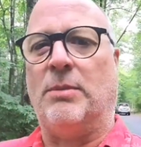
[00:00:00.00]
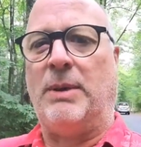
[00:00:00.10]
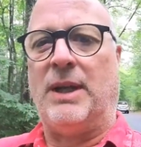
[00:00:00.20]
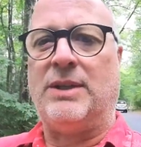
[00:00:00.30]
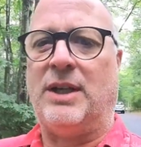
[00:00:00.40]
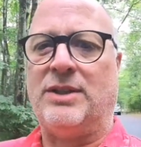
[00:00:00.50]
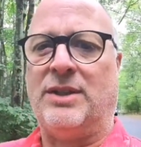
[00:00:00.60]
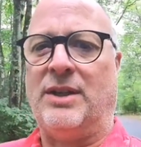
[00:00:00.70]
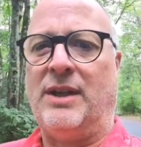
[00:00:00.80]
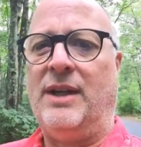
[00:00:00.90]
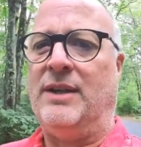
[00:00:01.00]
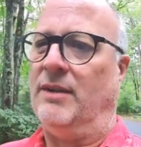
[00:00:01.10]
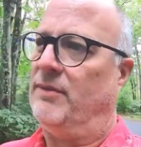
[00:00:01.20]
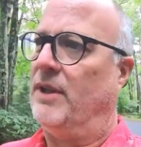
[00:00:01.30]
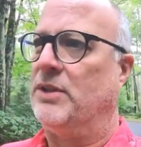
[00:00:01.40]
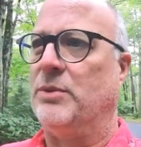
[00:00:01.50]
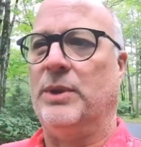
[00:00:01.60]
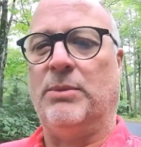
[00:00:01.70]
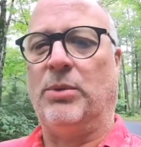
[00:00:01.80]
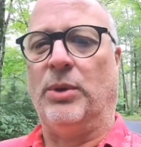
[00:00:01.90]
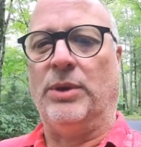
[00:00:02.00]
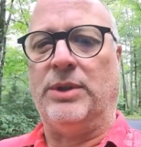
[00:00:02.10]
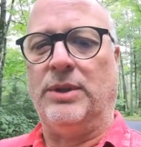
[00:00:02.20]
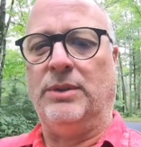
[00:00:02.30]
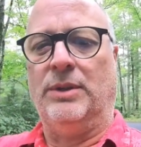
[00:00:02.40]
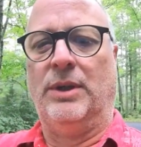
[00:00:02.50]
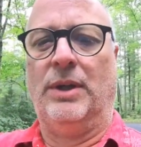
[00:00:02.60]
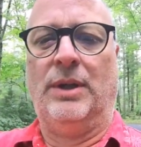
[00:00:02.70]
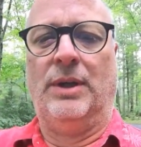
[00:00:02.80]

So pay attention to that if that's really important to you.